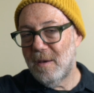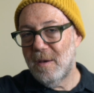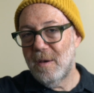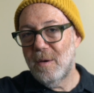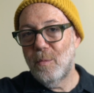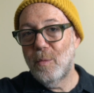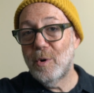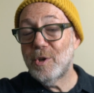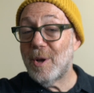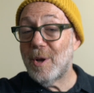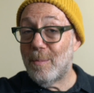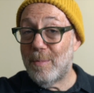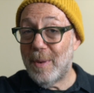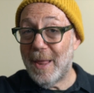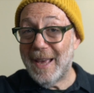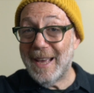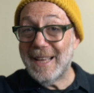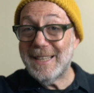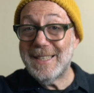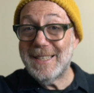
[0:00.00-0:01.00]
which I'm
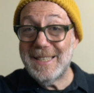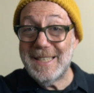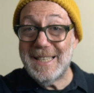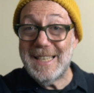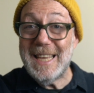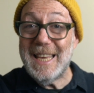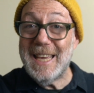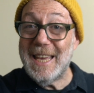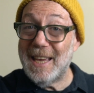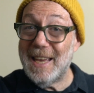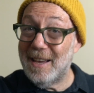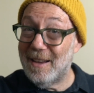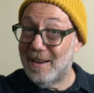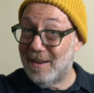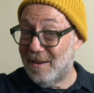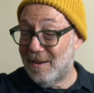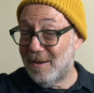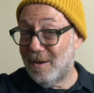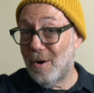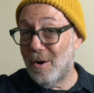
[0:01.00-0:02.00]
playing as D
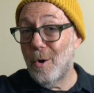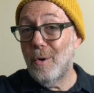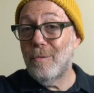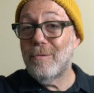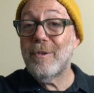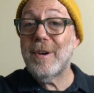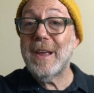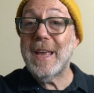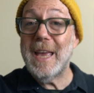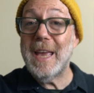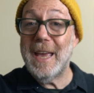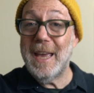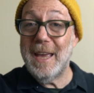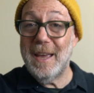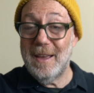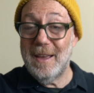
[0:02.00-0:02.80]
over E,